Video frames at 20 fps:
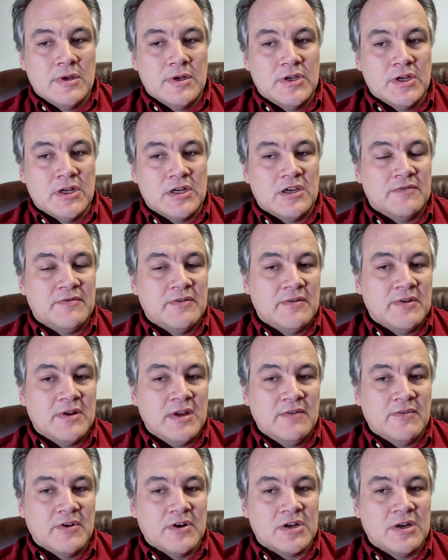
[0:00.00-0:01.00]
Judges
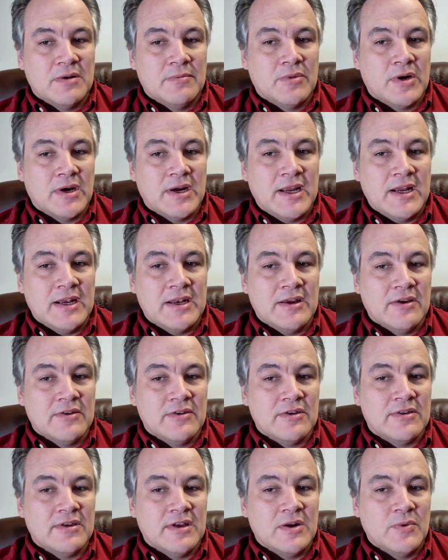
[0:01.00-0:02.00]
15, verse number 8
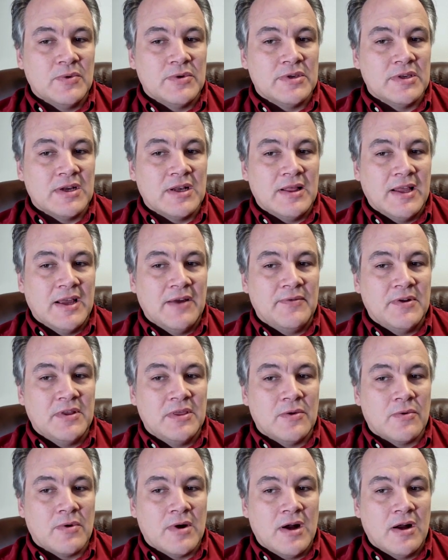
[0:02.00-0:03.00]
tells us that it was the cleft in
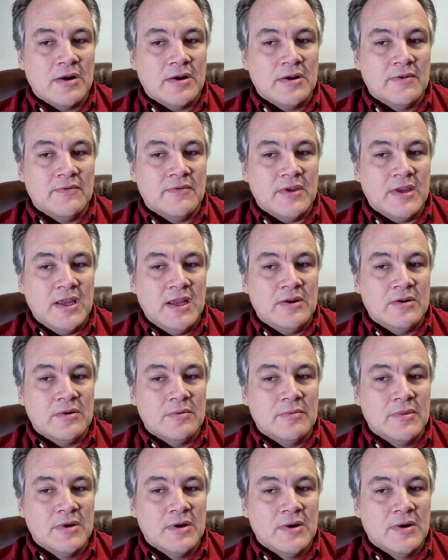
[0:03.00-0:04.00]
the rock of
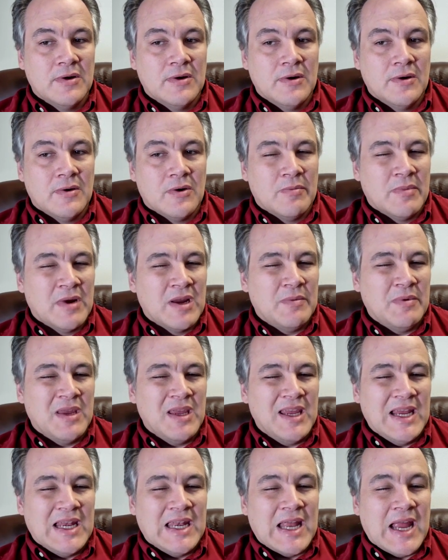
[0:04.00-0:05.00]
Etam.
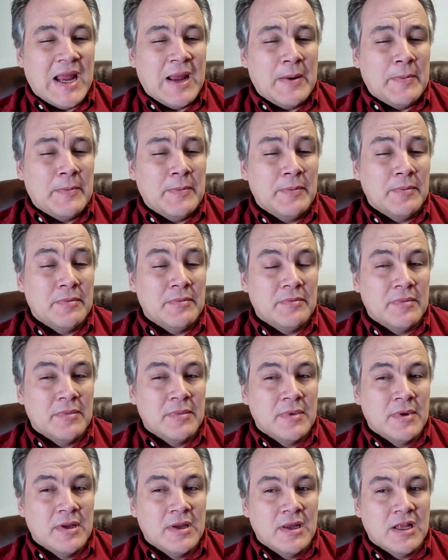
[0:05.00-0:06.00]
Maybe Etam,
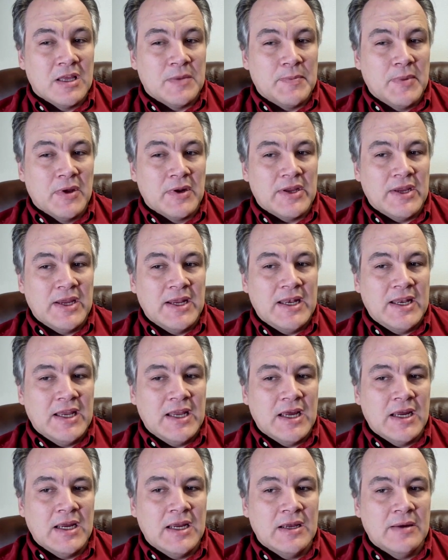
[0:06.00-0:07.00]
spelled
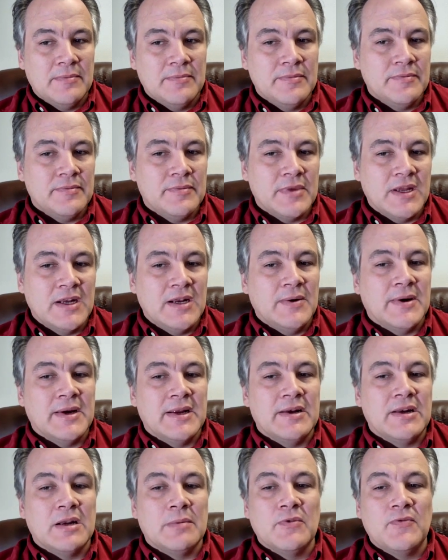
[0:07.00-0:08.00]
E-T-A-M.
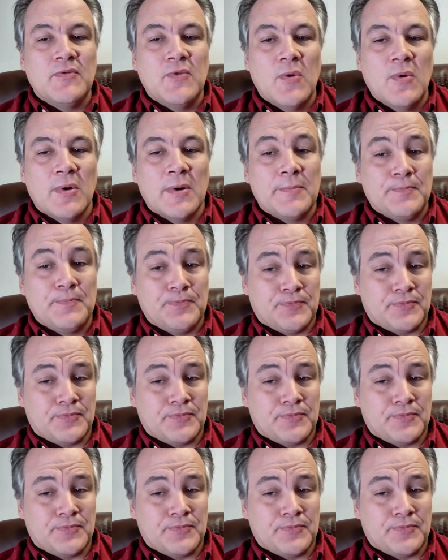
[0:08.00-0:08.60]
Anyway, number 4.